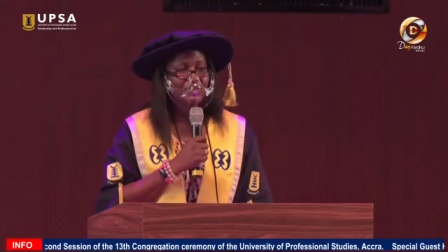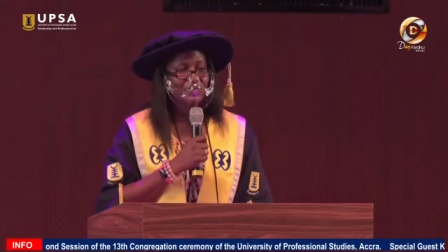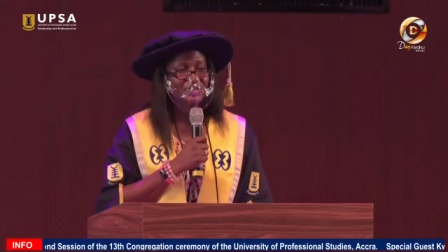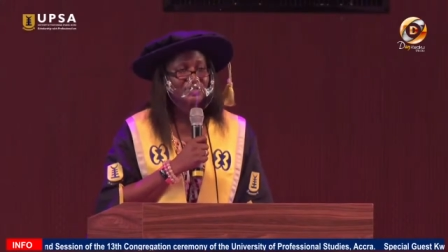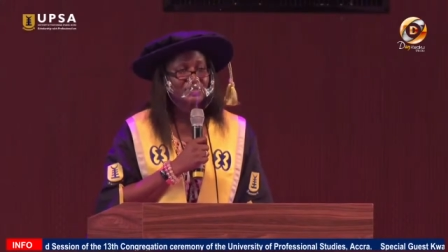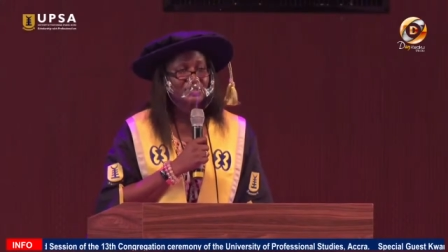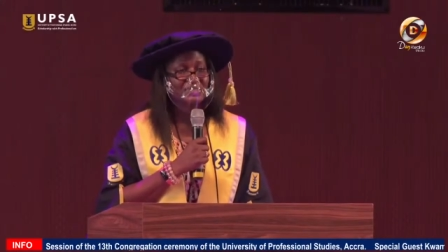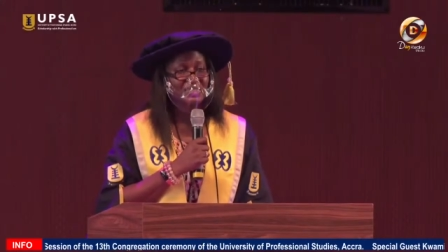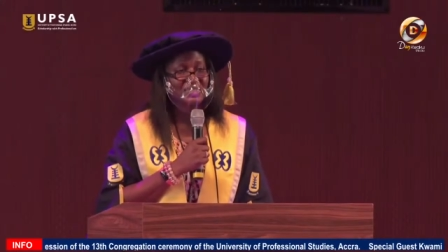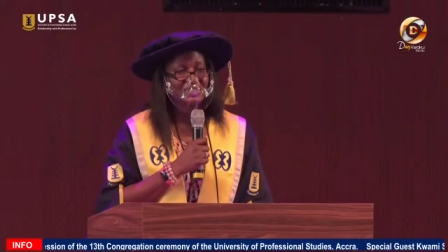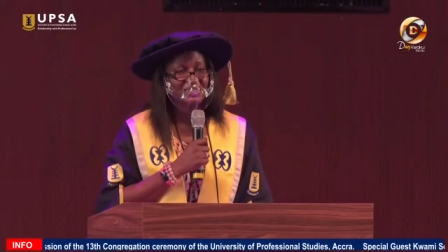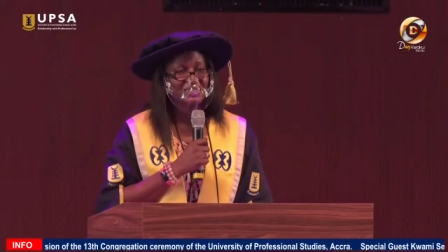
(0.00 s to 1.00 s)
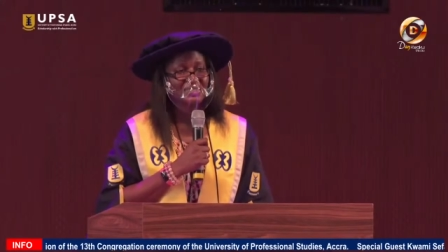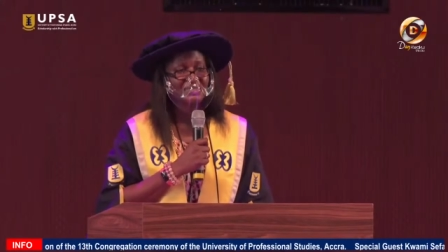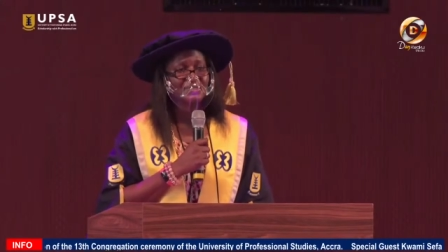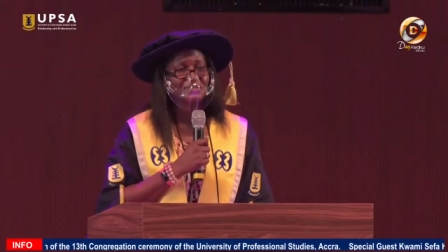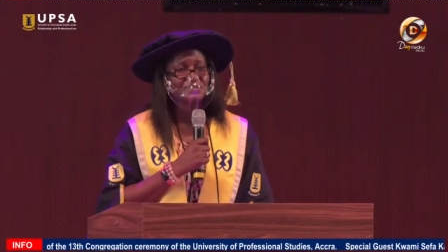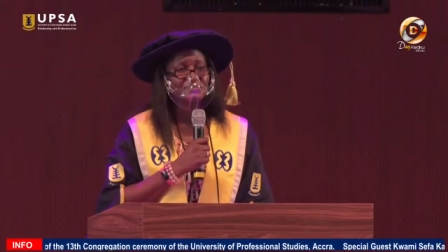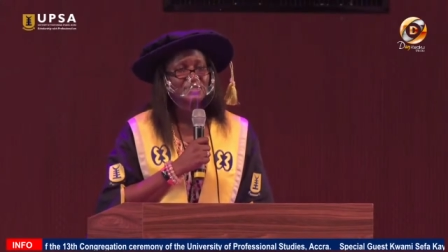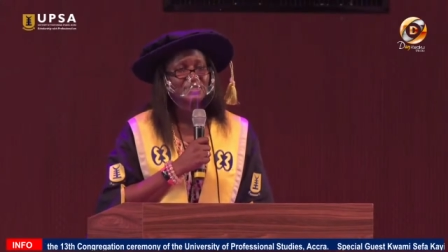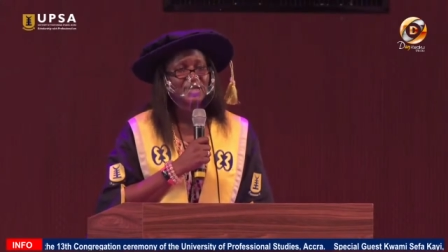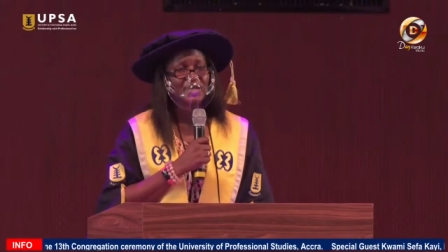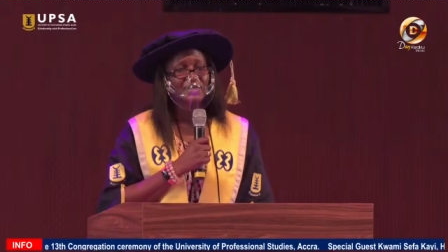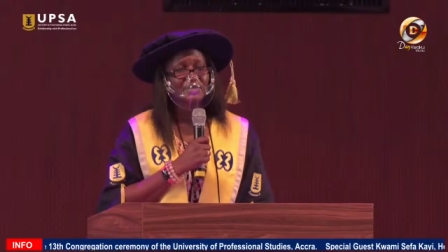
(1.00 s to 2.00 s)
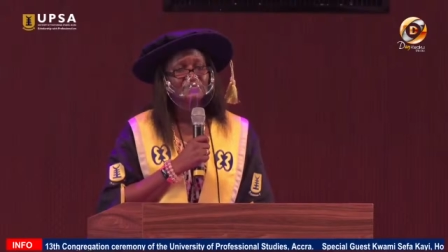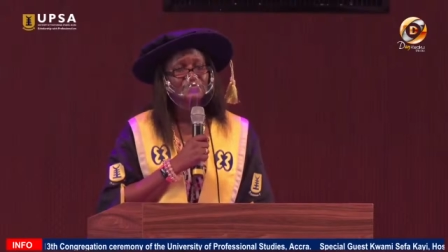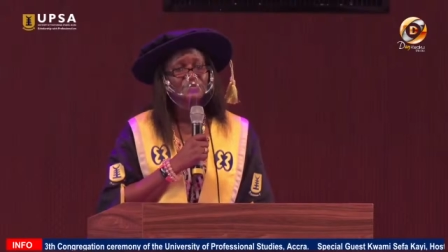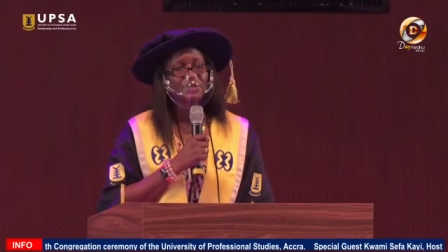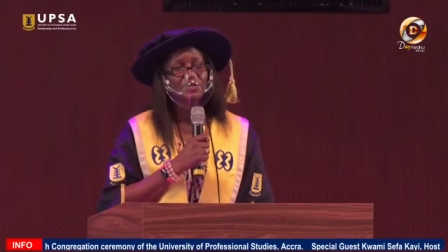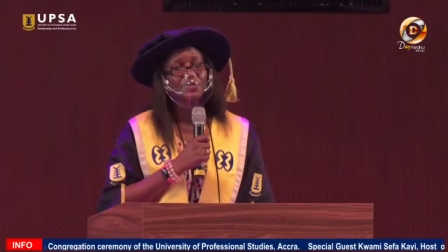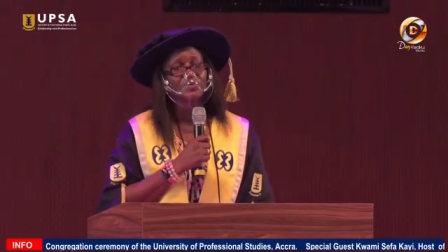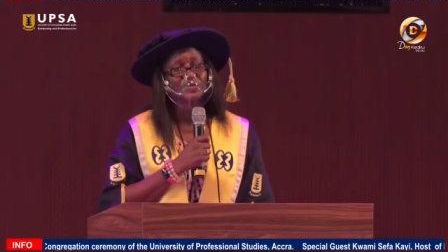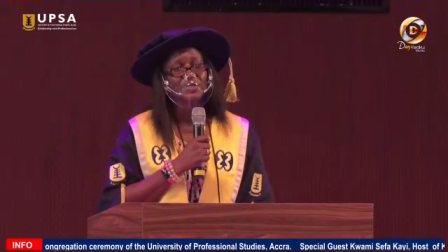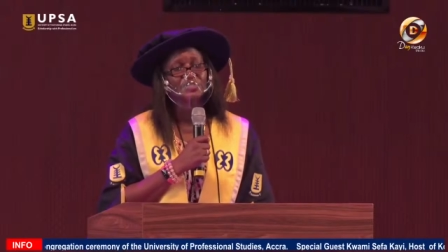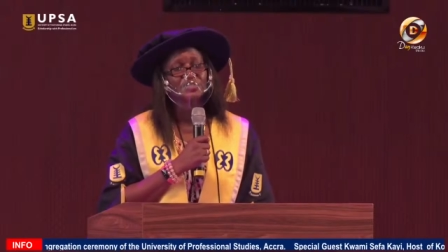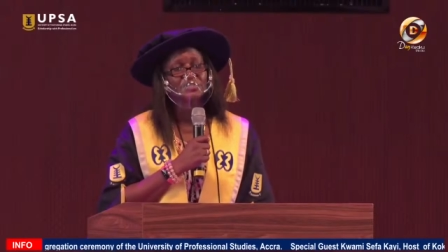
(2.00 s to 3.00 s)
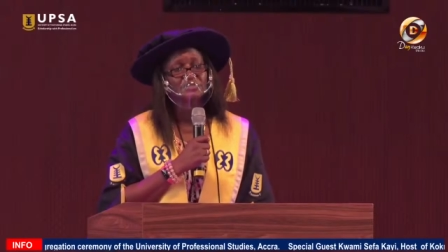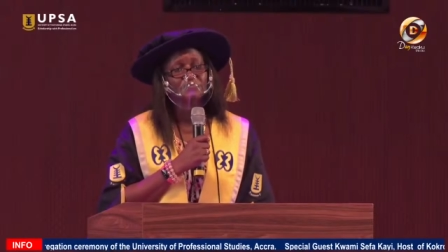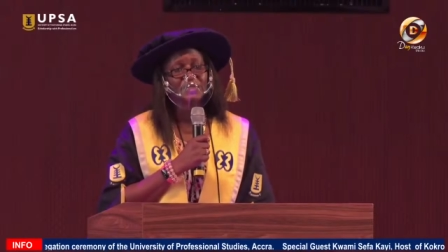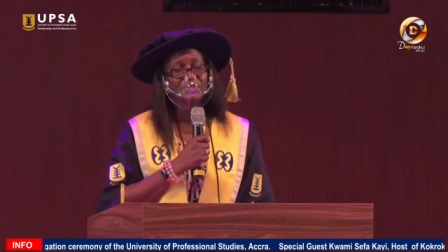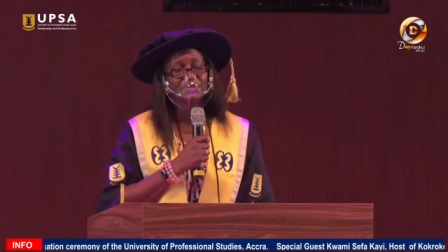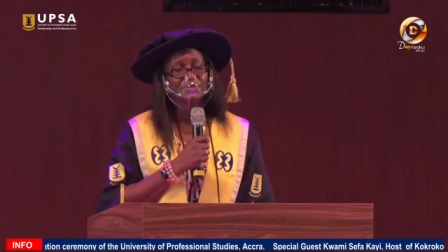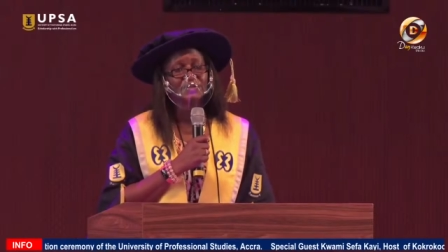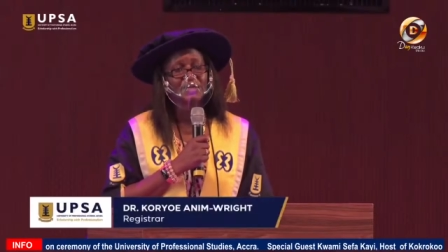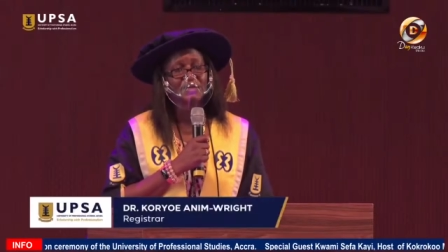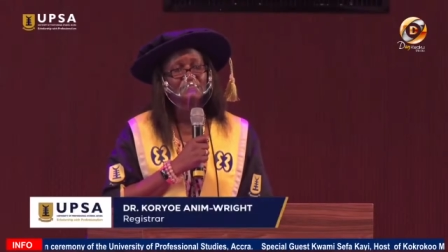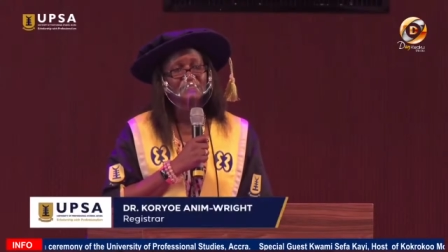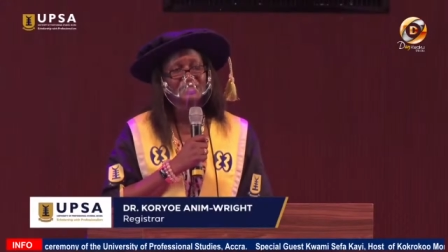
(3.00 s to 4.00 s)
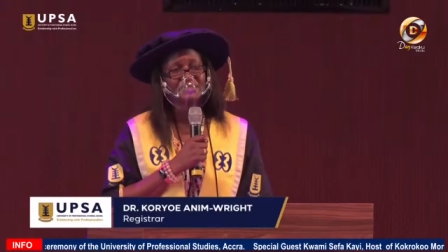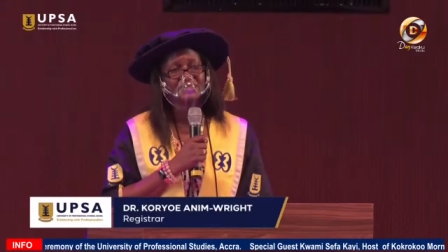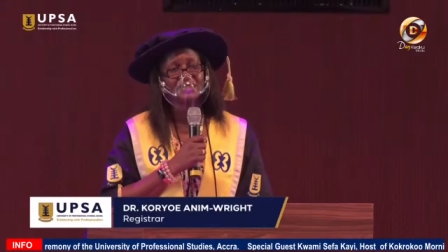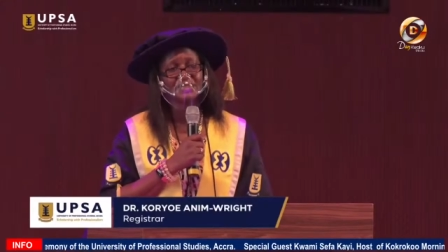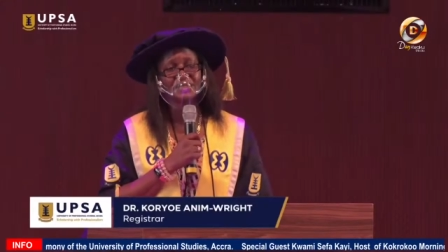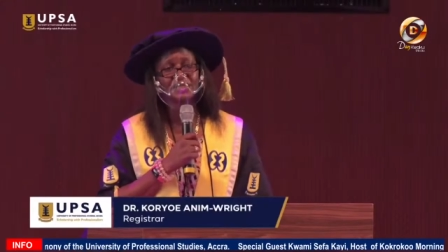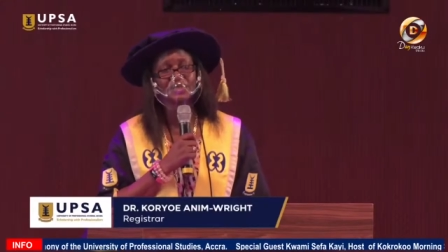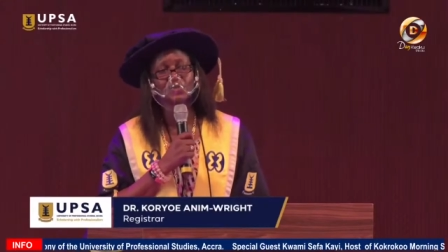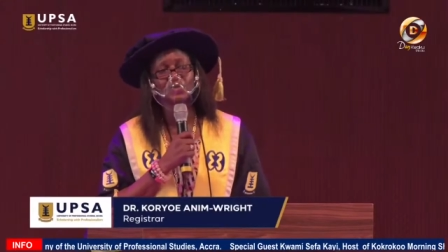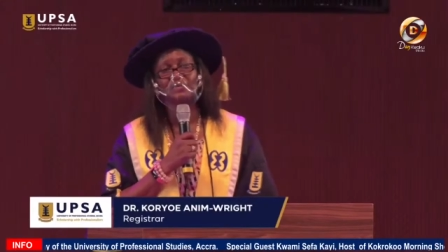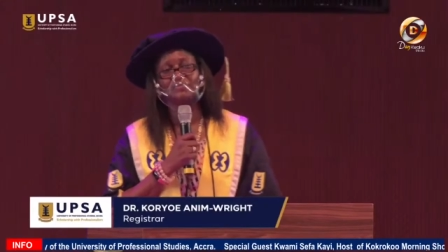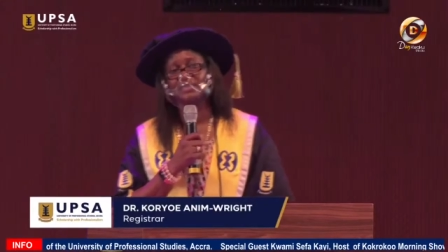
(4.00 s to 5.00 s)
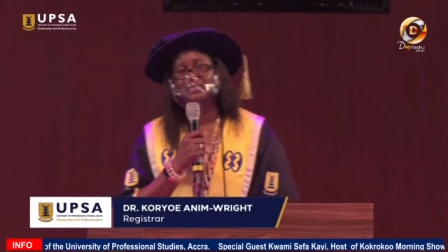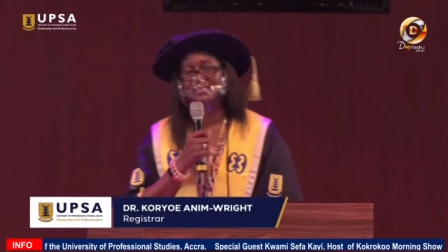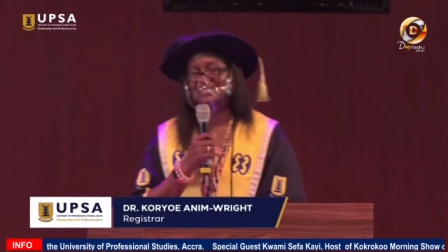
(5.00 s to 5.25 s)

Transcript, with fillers: Graduates, ladies and gentlemen, I give you our congregation speaker, Mr. Kwami